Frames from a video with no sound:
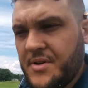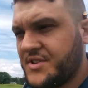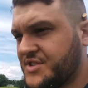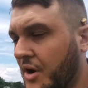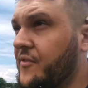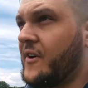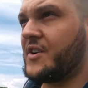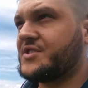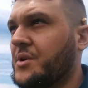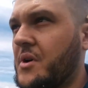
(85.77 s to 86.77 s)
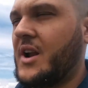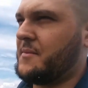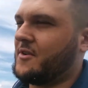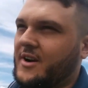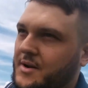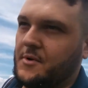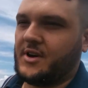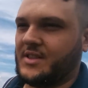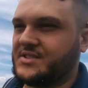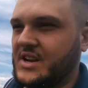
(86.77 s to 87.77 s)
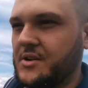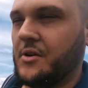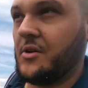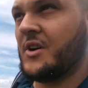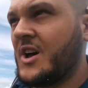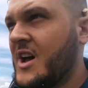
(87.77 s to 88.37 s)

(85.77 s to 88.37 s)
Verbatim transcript: So far, so good. I am granted, I'm only on the second hole,